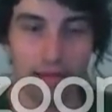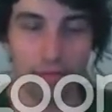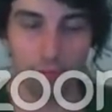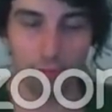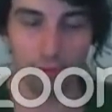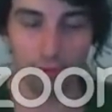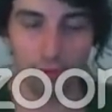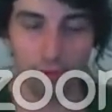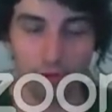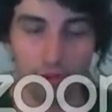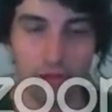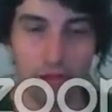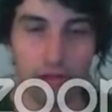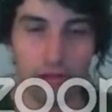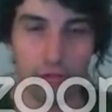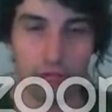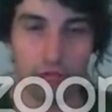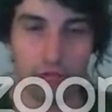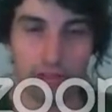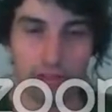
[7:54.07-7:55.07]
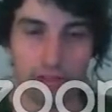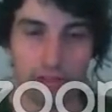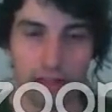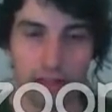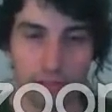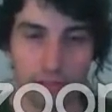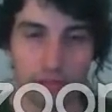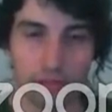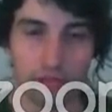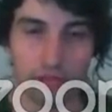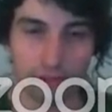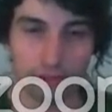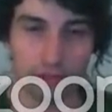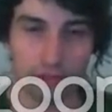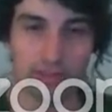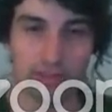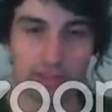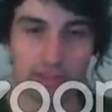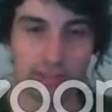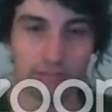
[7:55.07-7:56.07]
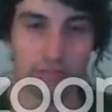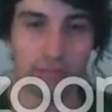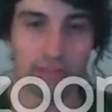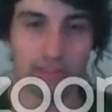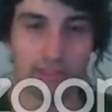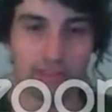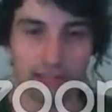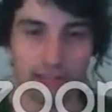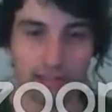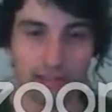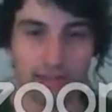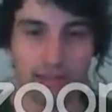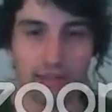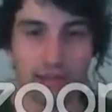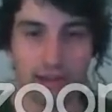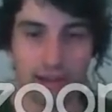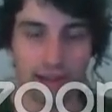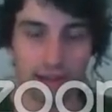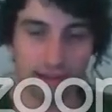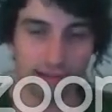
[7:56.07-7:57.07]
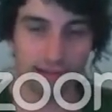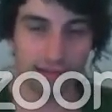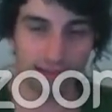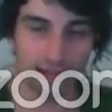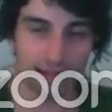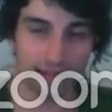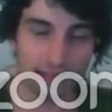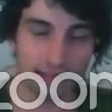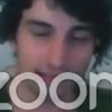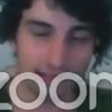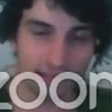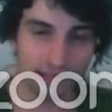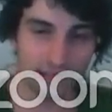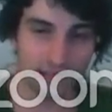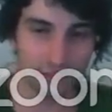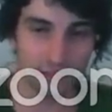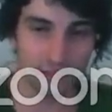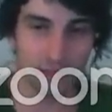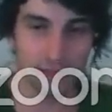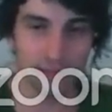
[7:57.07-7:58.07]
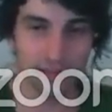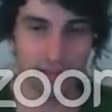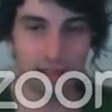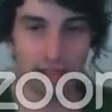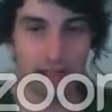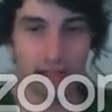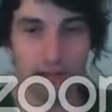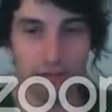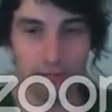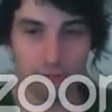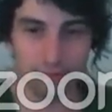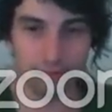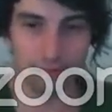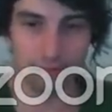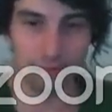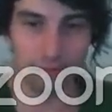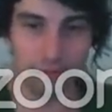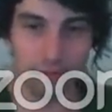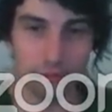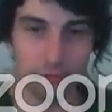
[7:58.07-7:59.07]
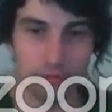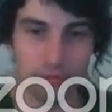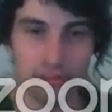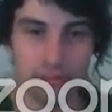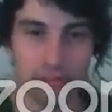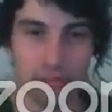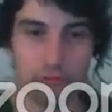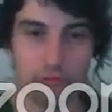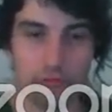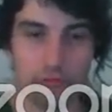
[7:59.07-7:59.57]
We will use a label transition system instead, and as labels, we use the